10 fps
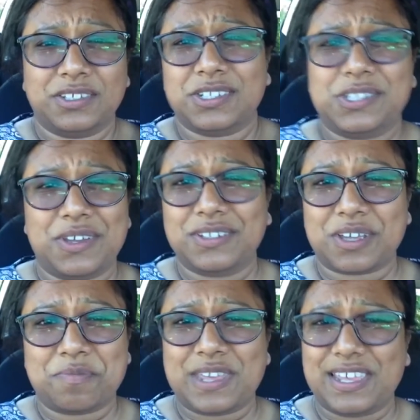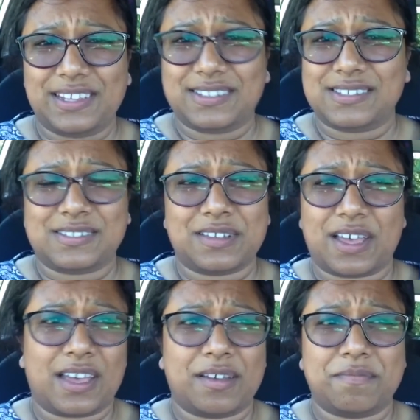just doing diabetes.
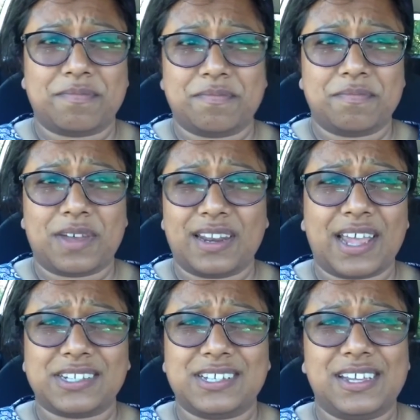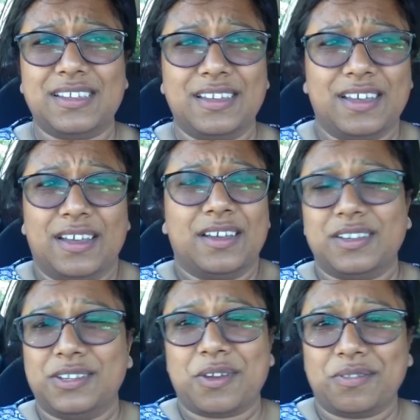And actually,
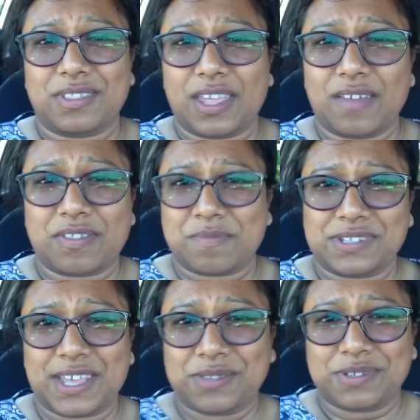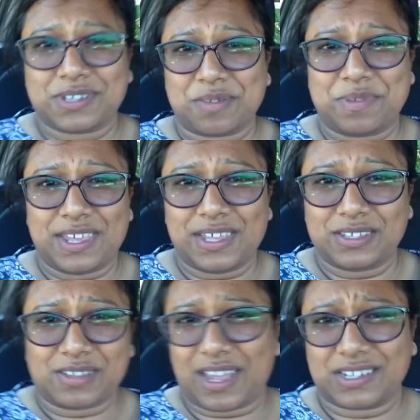you don't think of them as kids with
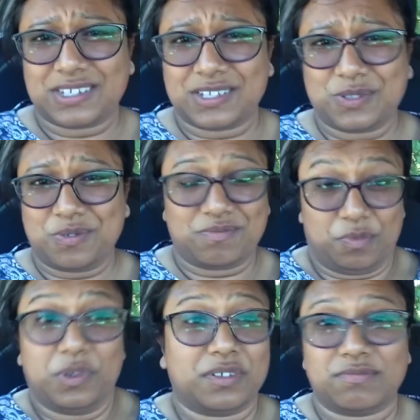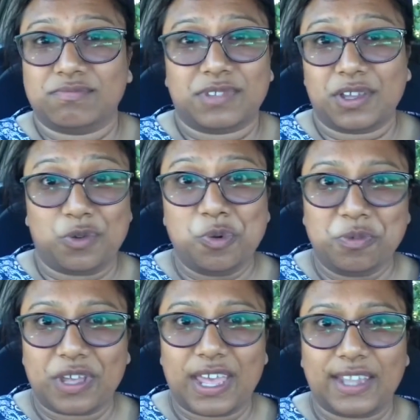diabetes, actually, as well, they're
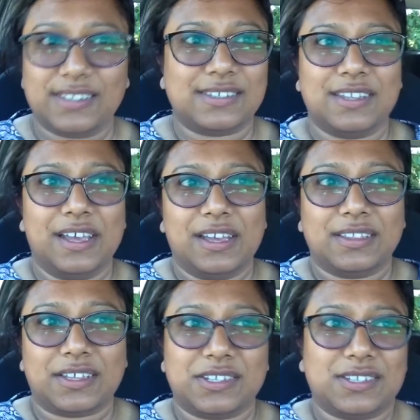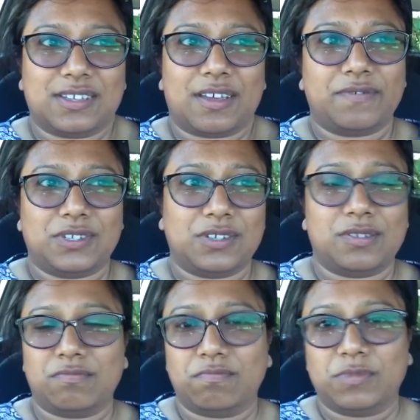normal kids that just have
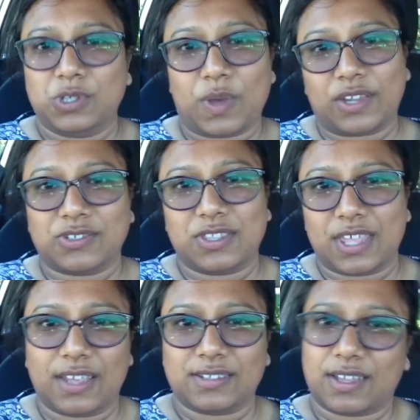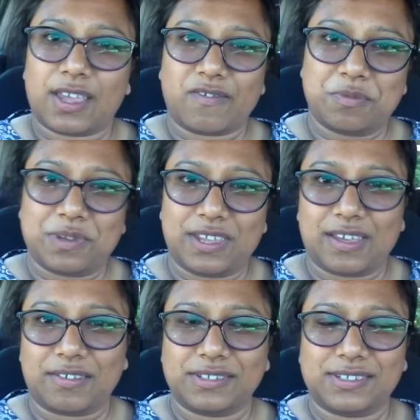to do extra things like everybody
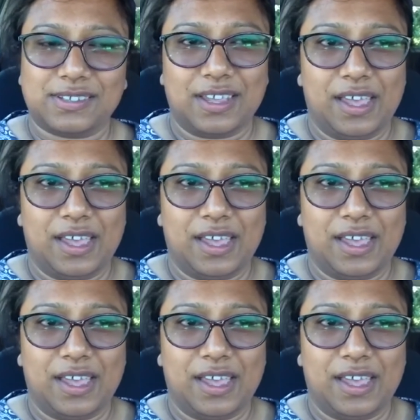else.